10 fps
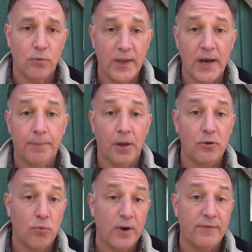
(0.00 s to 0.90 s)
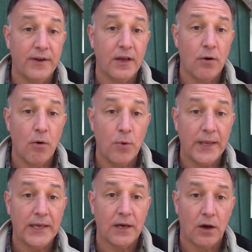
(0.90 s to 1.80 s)
We upload one video a
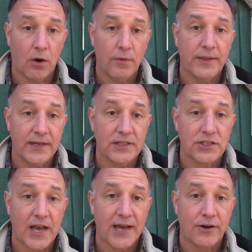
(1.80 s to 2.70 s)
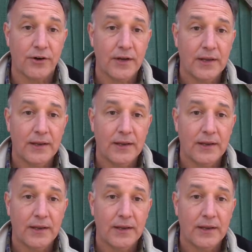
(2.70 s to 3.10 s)
week on the Insider.